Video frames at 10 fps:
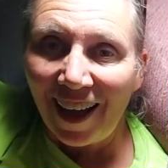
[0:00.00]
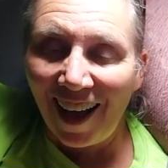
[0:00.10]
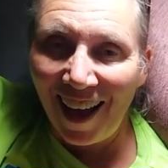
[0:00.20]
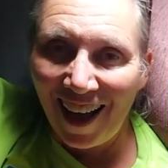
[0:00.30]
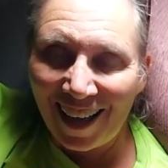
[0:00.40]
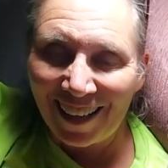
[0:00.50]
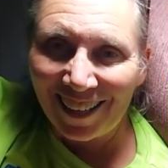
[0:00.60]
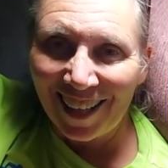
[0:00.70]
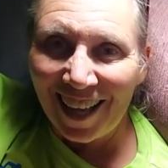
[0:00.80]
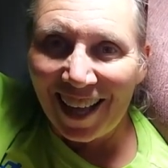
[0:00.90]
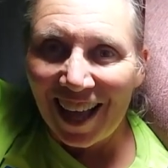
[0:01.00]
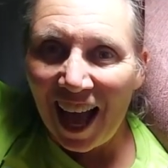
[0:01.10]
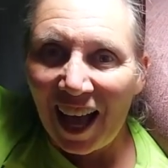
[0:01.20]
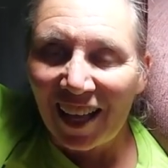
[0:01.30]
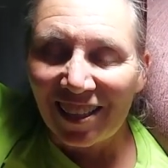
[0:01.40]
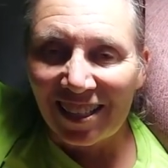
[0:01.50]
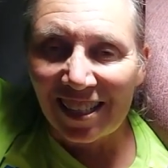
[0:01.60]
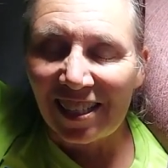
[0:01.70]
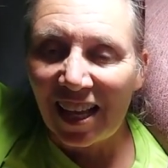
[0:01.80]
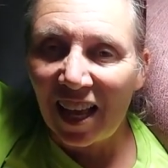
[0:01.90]
Hi.
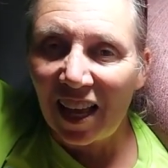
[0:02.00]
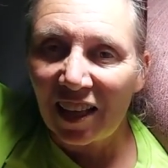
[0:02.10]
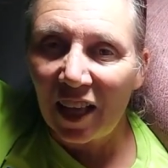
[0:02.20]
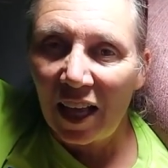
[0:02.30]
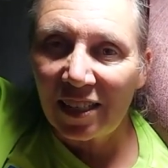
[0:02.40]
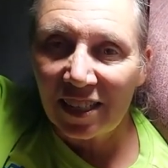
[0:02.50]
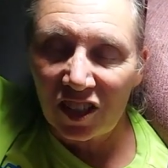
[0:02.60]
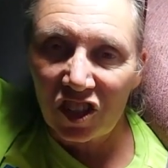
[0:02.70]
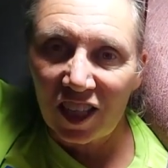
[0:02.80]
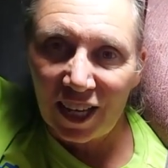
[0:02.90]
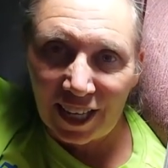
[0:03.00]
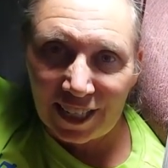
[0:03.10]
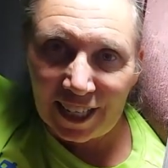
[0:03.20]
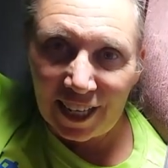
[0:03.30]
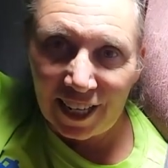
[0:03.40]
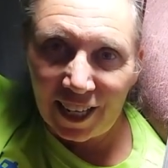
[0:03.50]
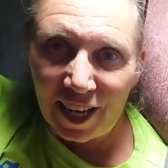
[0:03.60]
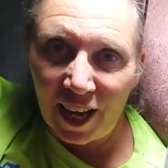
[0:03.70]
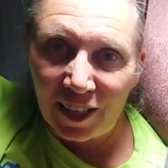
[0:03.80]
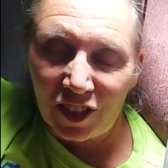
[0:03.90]
This is a stitch that I did.
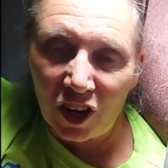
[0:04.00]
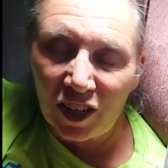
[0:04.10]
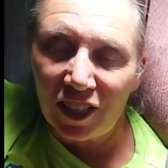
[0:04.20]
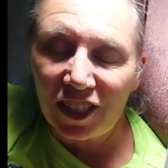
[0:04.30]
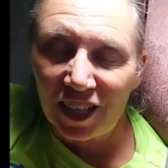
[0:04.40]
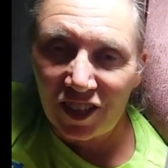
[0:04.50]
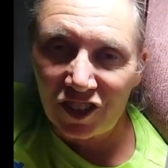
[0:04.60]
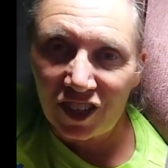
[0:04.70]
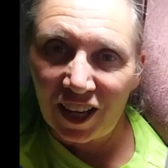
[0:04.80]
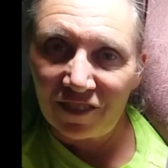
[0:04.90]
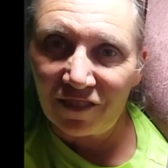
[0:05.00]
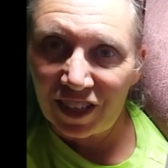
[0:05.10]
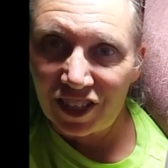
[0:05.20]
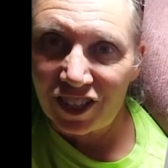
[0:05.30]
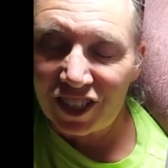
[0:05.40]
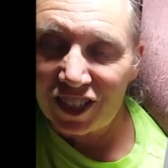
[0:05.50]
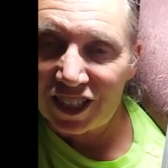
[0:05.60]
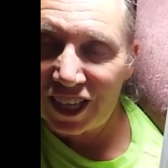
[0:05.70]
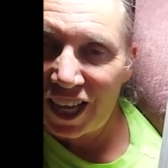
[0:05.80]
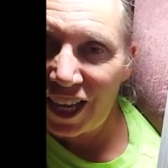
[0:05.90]
I started it yesterday and finished it
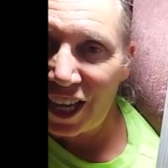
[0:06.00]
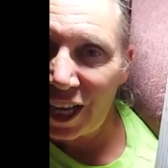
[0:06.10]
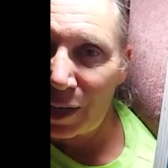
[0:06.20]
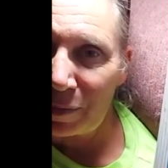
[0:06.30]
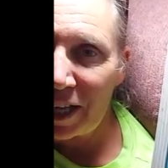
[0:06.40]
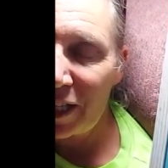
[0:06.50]
today, and my